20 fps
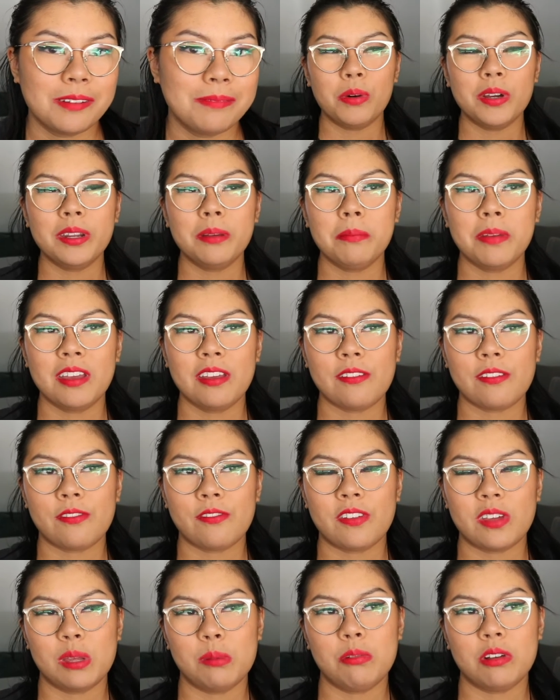One of my
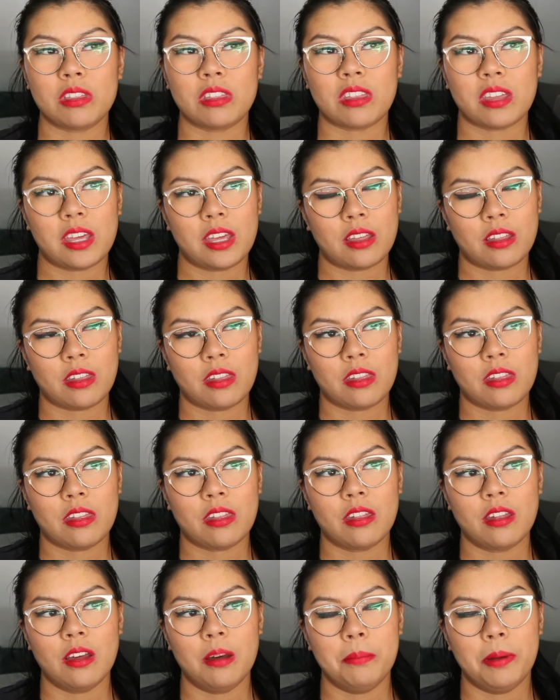favorite
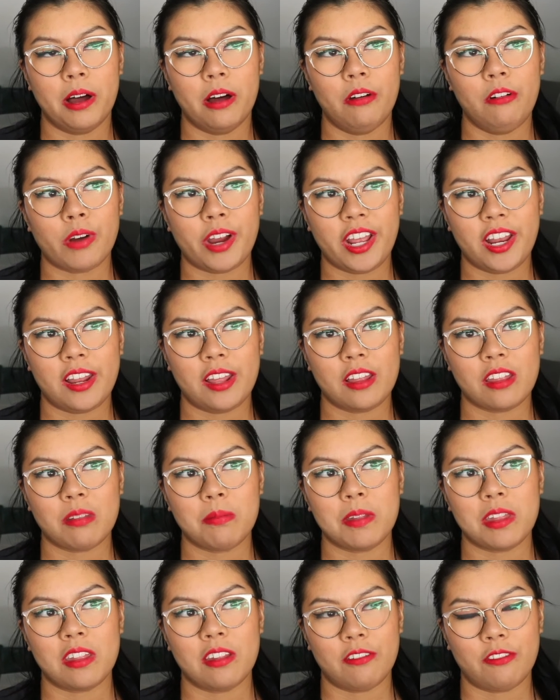things about writing
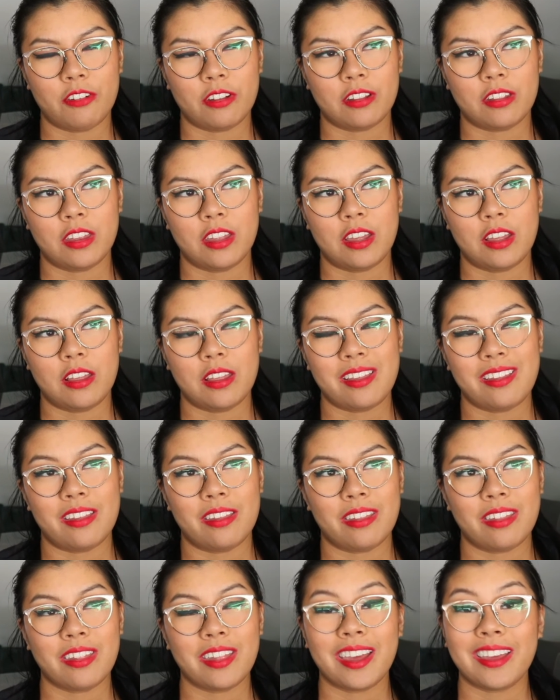specifically
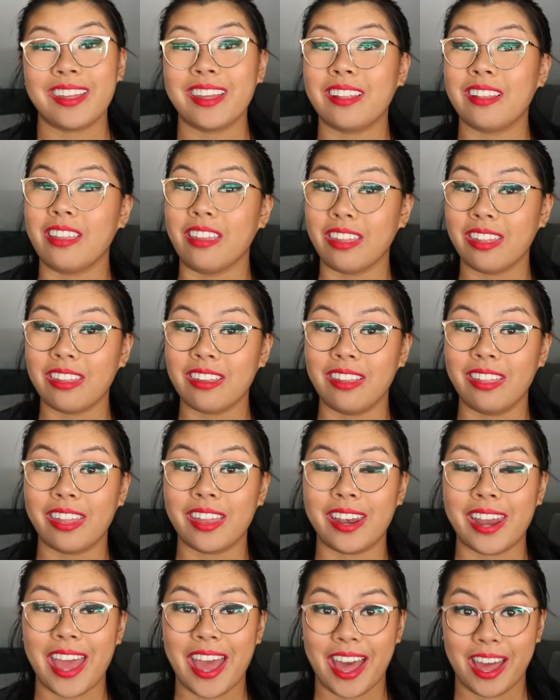is psychic distance
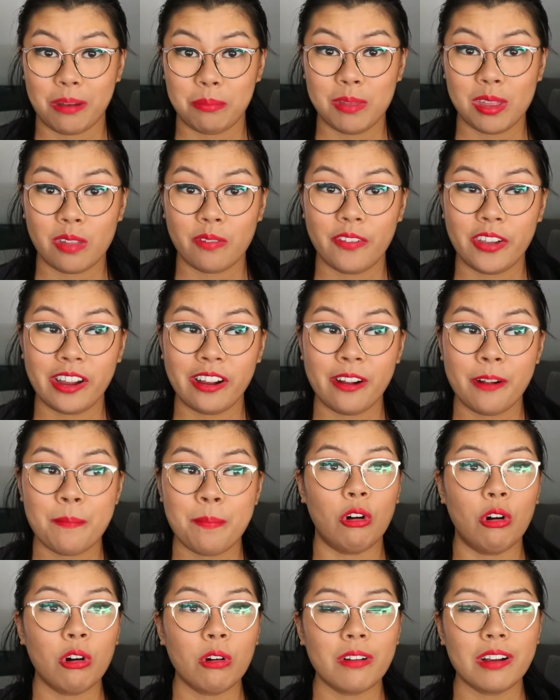and atmosphere.
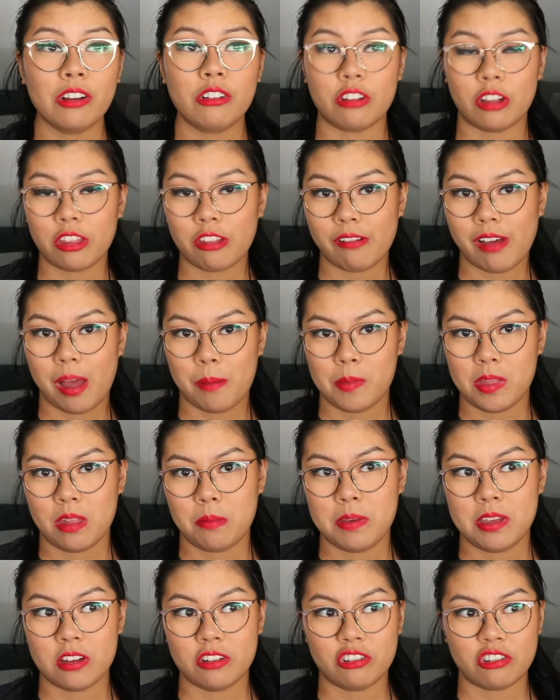Horror just so happens to
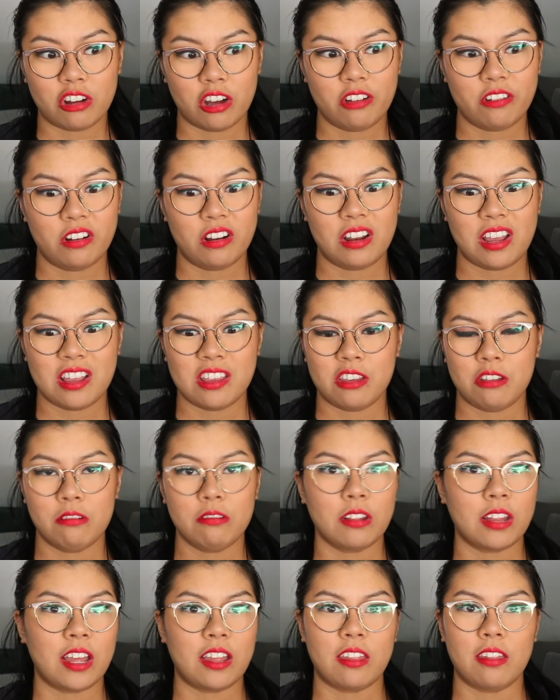be a genre that
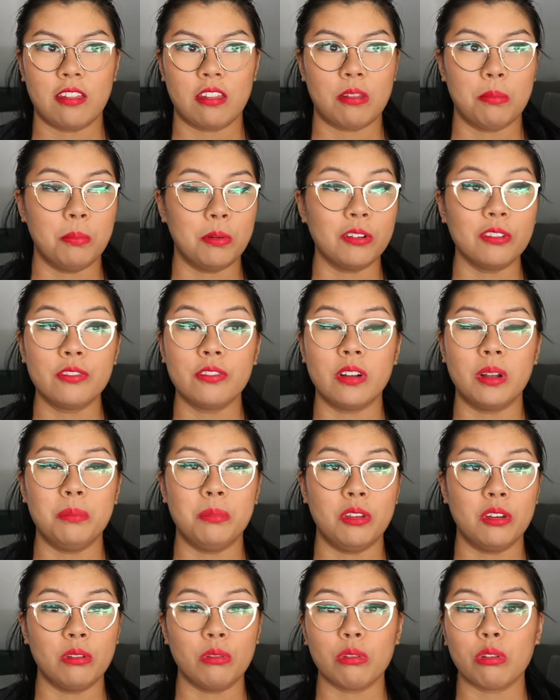utilizes both of
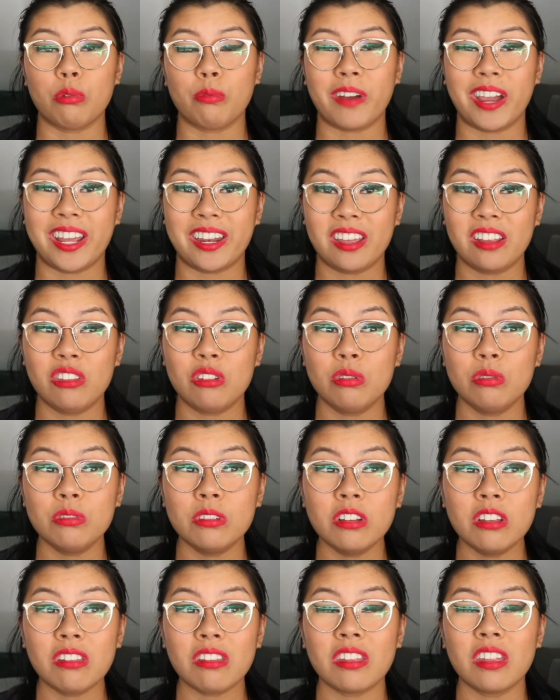those writing
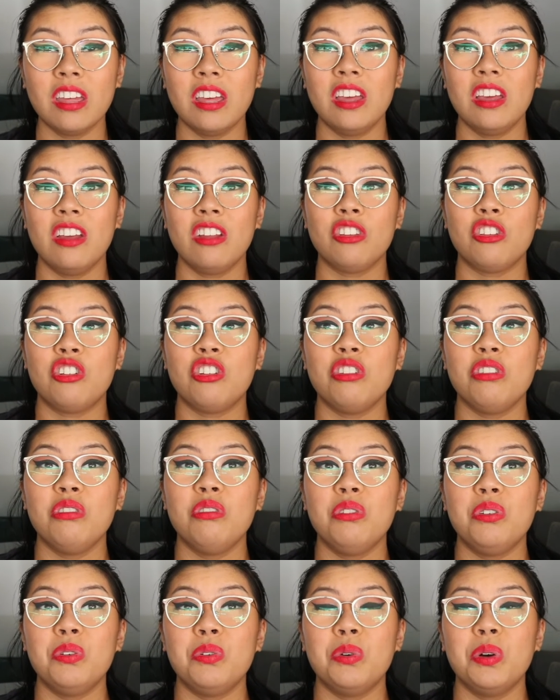tools
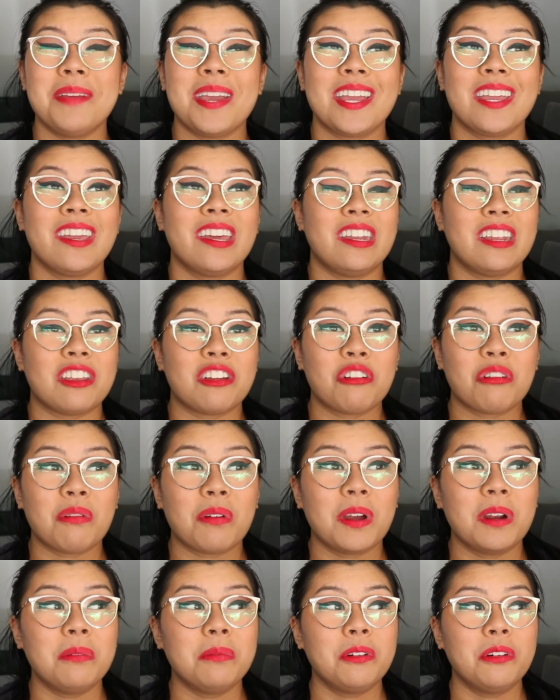to make an
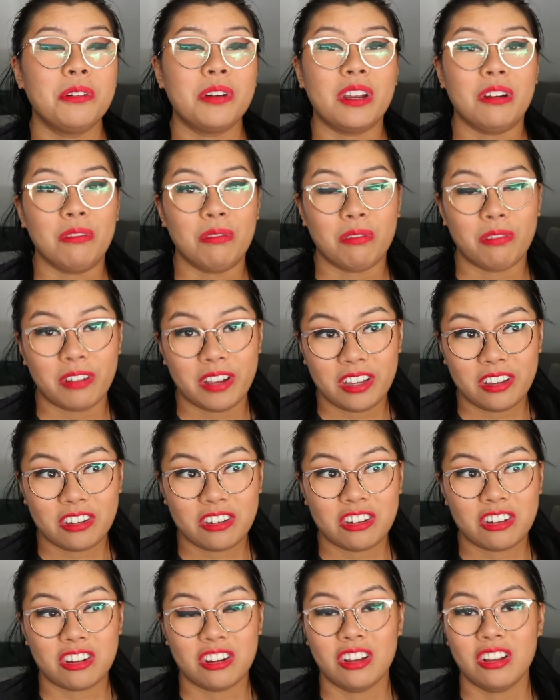incredible and
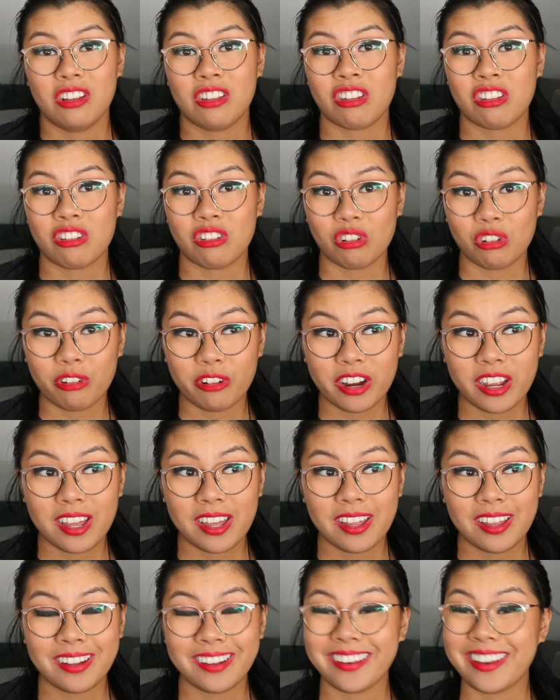rich
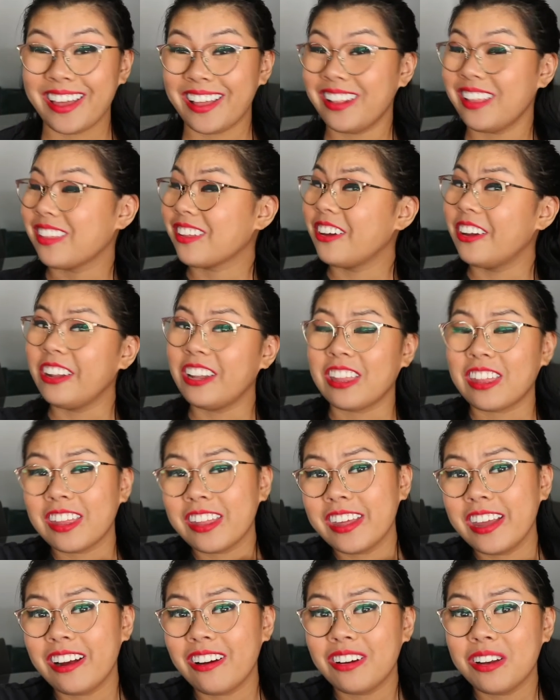story that is going to
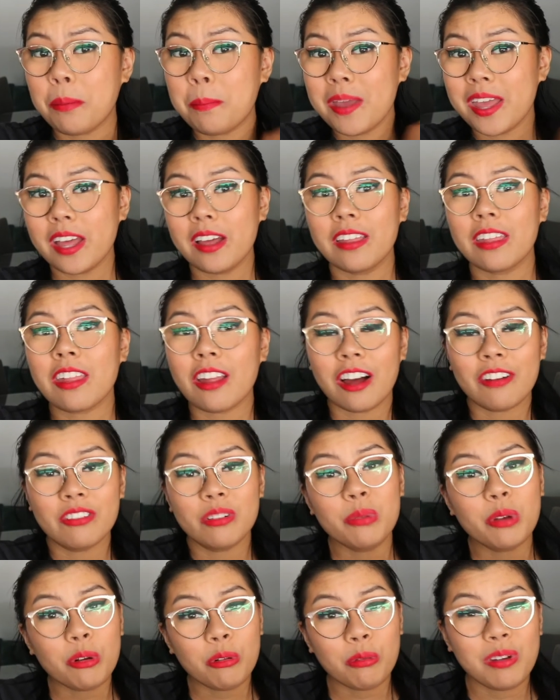scare the pants off
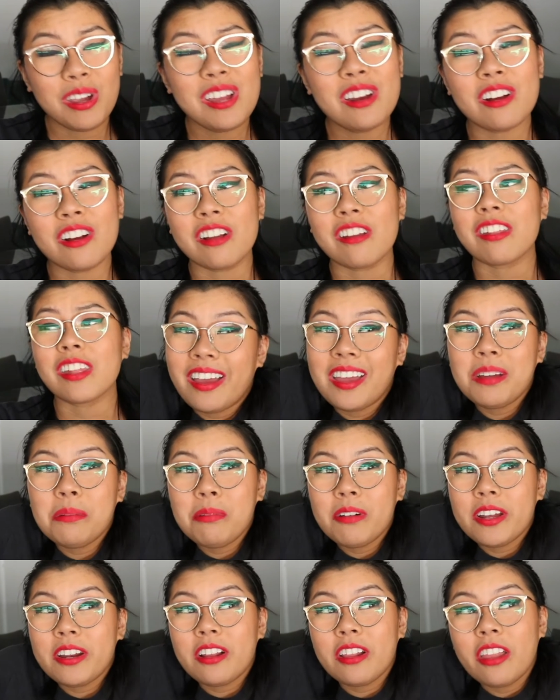of your readers. I have
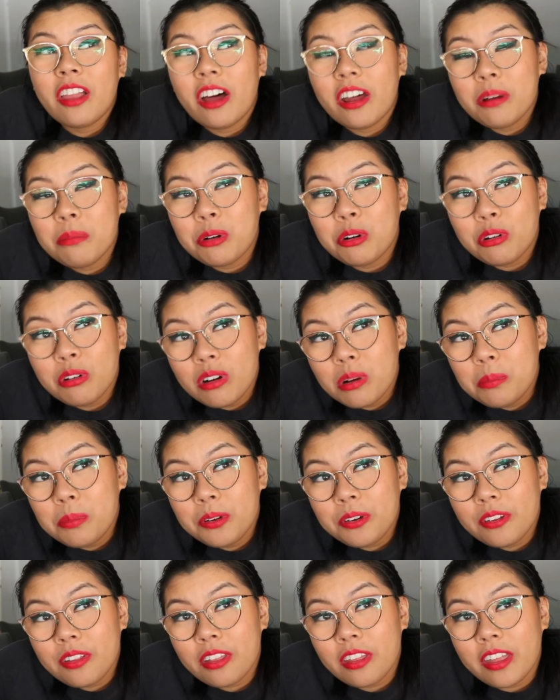read a lot of horror
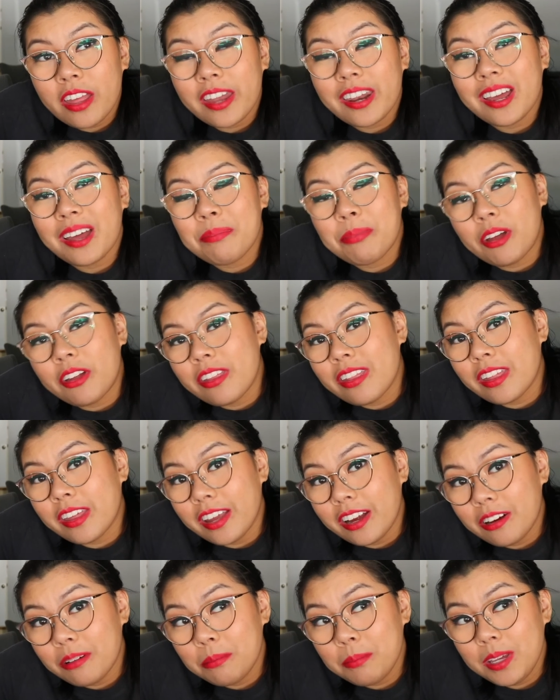books that have not
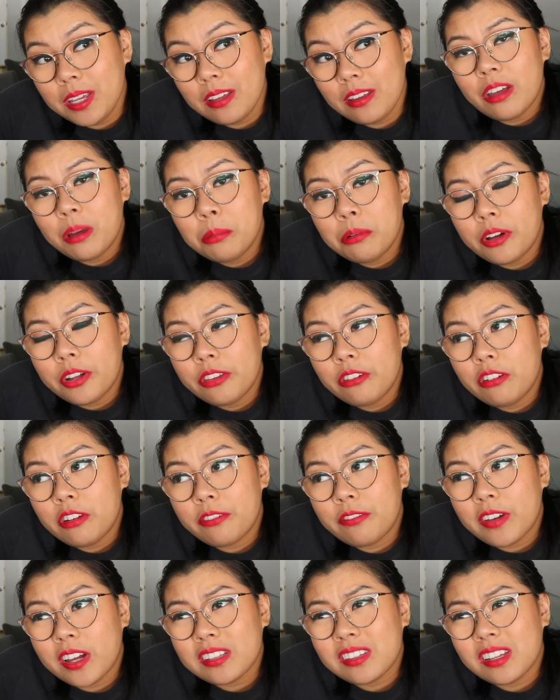scared me, double onto the
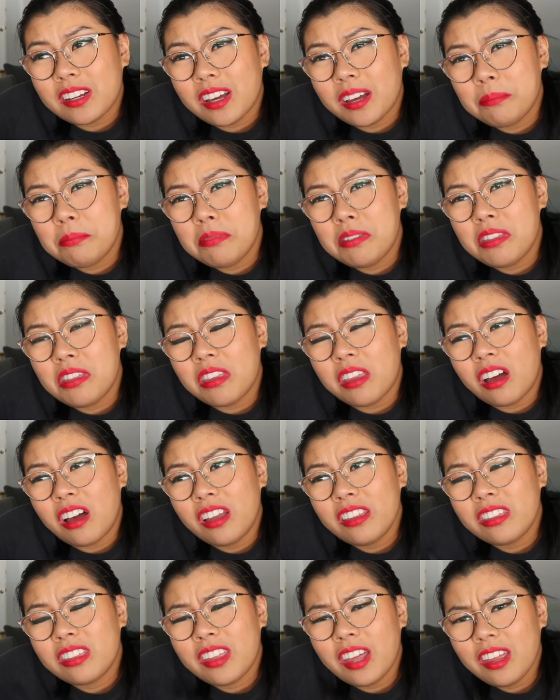fact that I'm
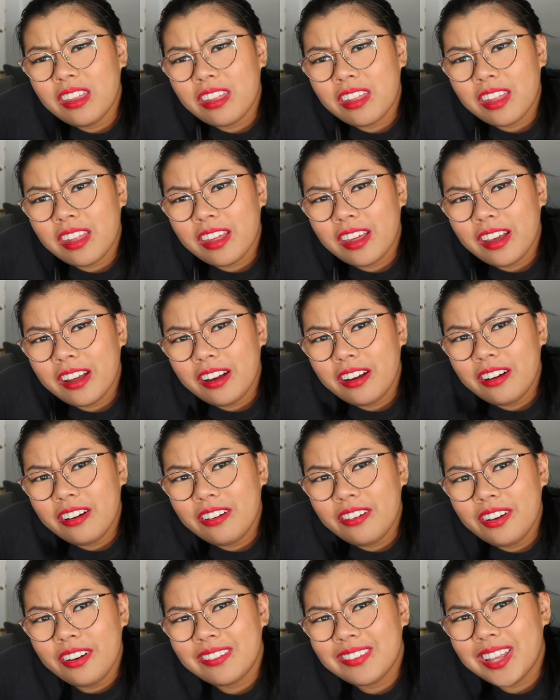not that
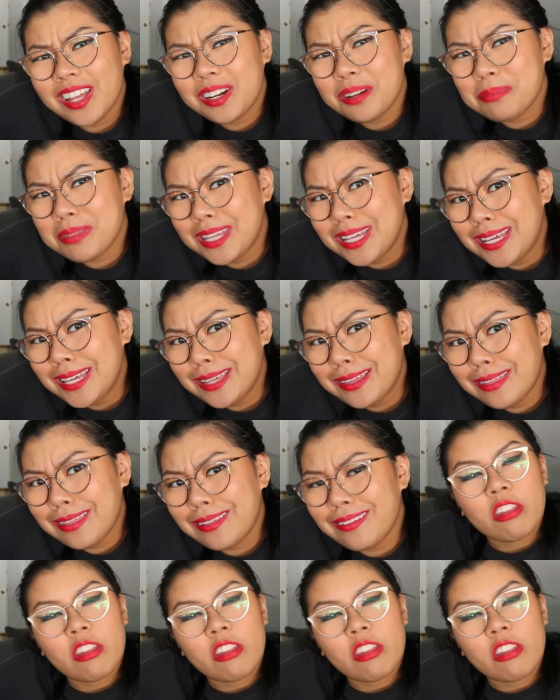scared of a lot of things.